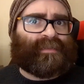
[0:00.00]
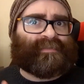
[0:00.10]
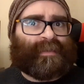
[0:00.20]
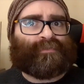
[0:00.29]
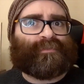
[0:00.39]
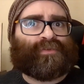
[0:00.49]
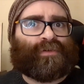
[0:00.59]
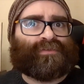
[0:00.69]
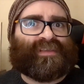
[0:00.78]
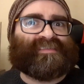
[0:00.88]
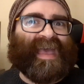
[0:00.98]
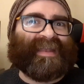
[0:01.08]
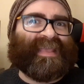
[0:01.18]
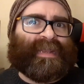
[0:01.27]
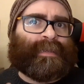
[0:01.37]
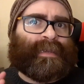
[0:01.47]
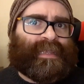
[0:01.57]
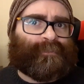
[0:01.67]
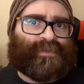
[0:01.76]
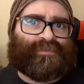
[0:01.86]
Towers of Gold is an
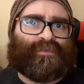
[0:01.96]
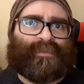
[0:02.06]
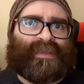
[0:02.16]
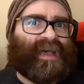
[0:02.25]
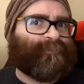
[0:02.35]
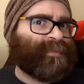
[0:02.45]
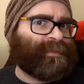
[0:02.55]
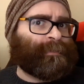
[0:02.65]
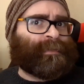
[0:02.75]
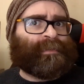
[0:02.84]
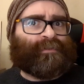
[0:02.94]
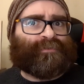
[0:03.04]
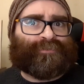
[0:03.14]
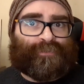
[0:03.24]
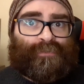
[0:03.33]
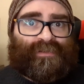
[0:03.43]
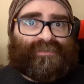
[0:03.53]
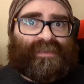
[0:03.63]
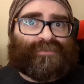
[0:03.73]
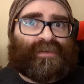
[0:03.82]
enigma to me. I've been
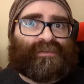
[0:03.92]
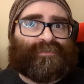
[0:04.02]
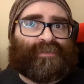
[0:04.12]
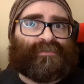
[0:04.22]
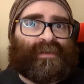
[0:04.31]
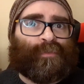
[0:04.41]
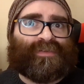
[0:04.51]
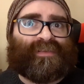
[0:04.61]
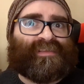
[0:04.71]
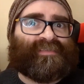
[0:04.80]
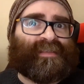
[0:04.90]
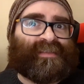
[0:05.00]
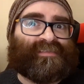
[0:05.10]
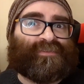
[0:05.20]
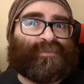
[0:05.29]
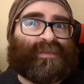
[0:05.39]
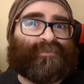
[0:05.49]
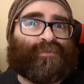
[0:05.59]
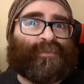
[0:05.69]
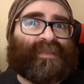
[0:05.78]
fruitlessly trying to figure out what it is that it is doing
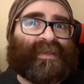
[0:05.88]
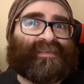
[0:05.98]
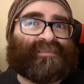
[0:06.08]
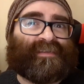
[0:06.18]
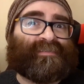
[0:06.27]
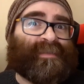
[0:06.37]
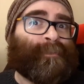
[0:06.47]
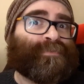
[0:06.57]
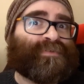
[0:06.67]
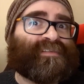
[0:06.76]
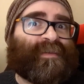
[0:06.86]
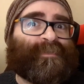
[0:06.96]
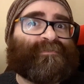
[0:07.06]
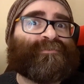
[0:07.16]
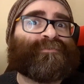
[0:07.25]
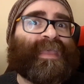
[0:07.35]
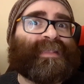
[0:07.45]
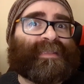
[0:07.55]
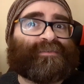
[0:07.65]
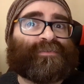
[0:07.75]
for me that its contemporaries have been
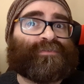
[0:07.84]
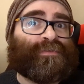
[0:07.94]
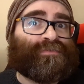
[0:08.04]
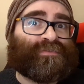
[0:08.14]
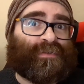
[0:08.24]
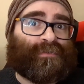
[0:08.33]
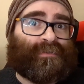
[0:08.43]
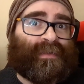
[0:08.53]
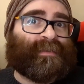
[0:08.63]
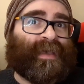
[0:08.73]
failing to do so.